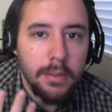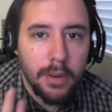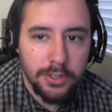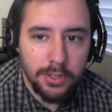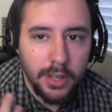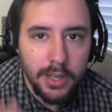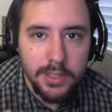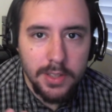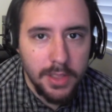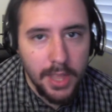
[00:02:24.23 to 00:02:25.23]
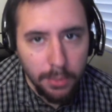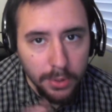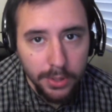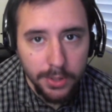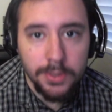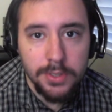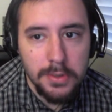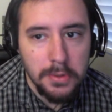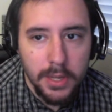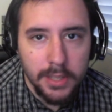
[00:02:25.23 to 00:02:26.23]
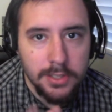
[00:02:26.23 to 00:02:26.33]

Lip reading: martial arts, they will lose.